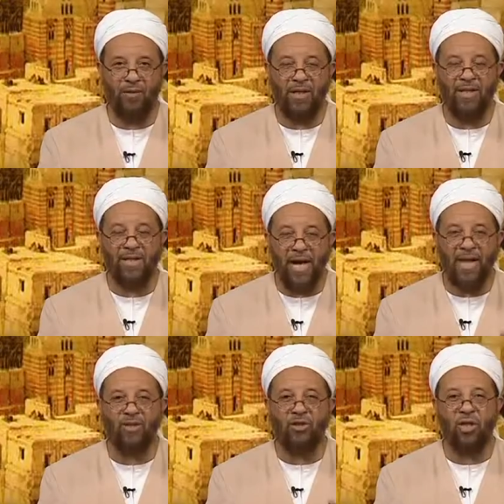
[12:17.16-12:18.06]
It is
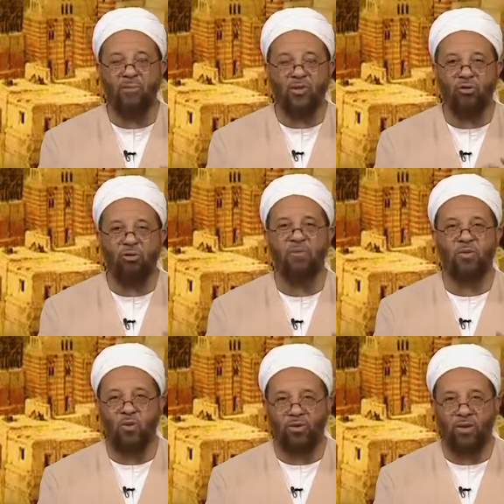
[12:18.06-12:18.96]
hard to come to
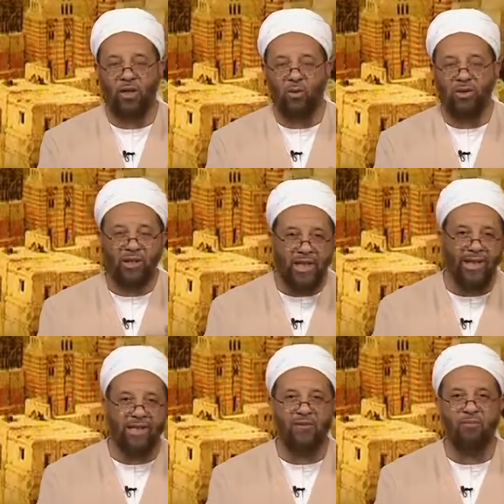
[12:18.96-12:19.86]
grips with, with the
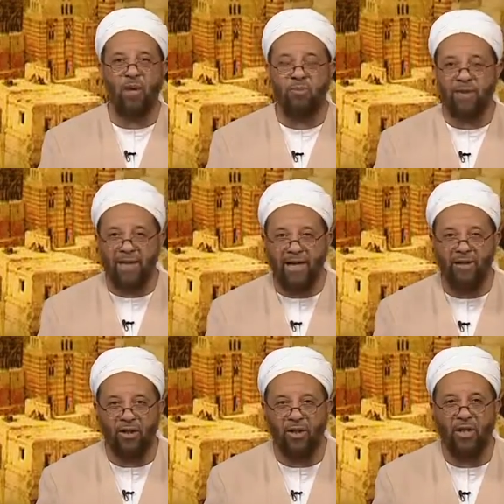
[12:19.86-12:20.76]
negative
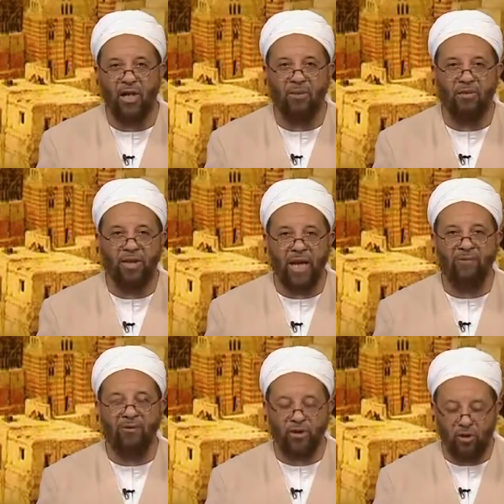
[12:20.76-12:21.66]
propaganda about the
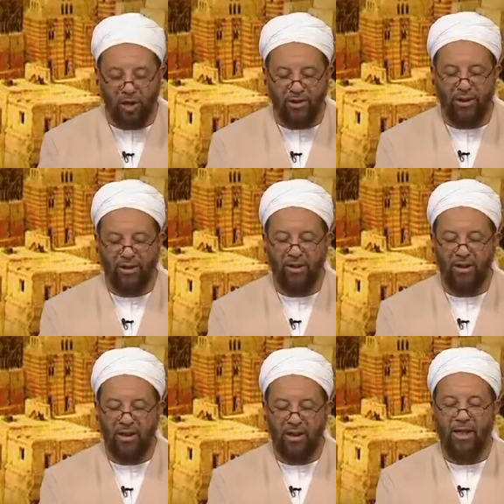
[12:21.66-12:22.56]
African continent
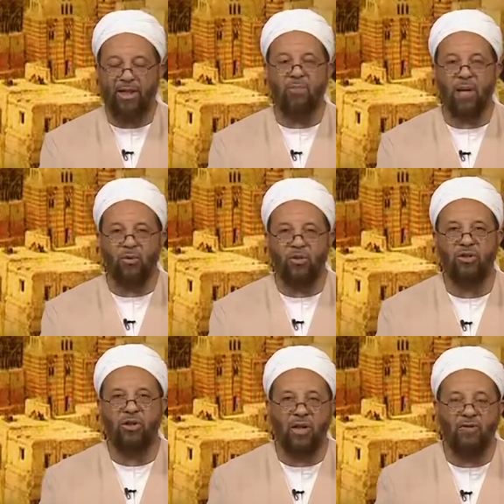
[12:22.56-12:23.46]
and about
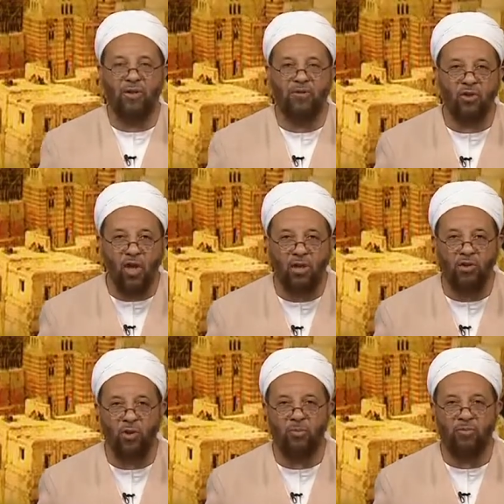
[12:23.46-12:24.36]
the level of
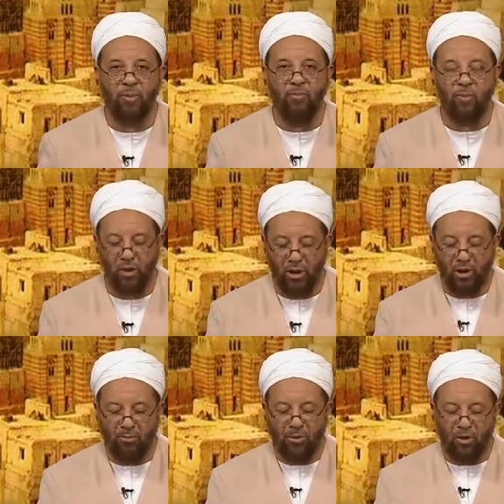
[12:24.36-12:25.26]
scholarship of people
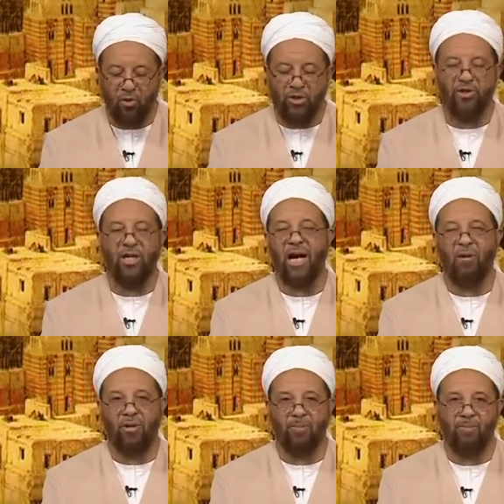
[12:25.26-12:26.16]
below the
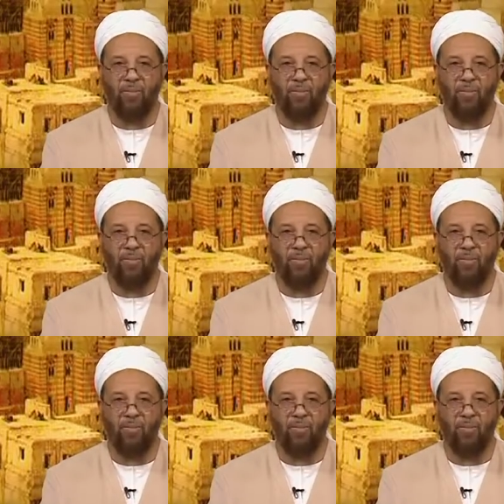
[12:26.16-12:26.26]
Sahara.